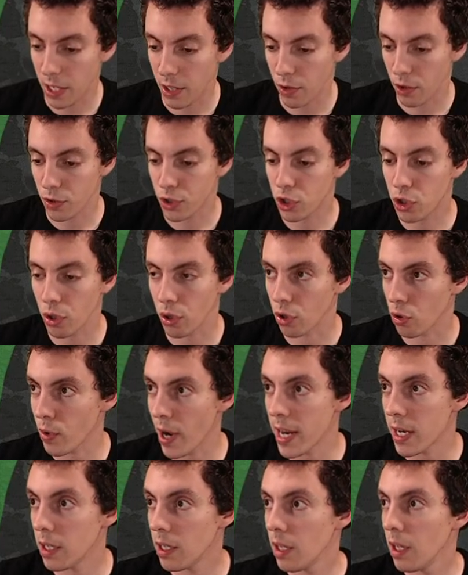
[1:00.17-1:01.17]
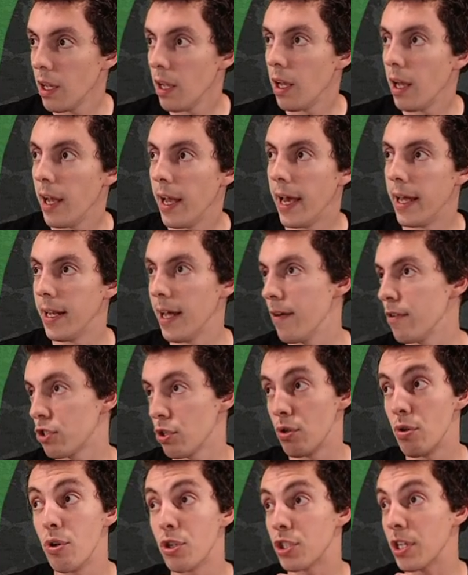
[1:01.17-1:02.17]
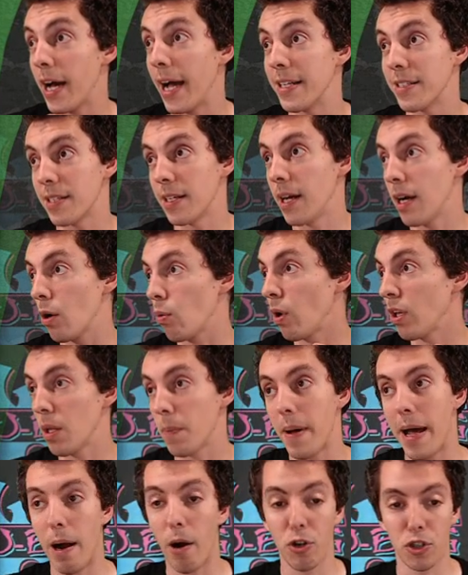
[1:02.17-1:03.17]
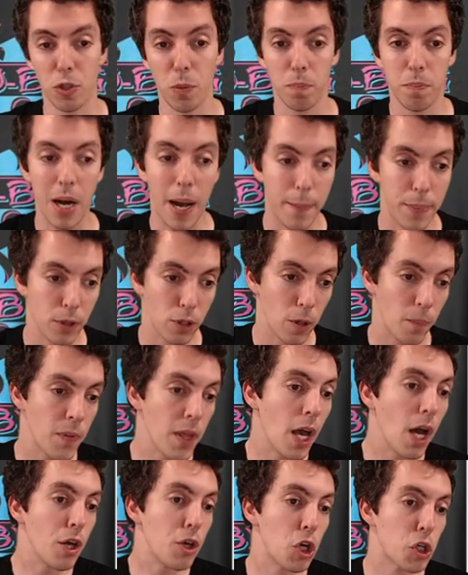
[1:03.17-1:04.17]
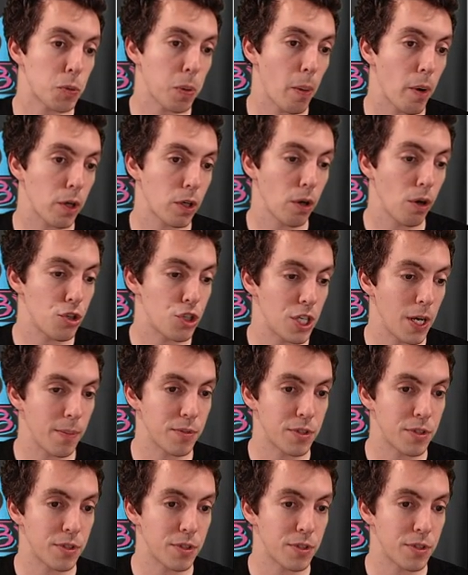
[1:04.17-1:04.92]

They're, they're great. And uh, there's new designs there. Run the Power, super popular. Use promo code jim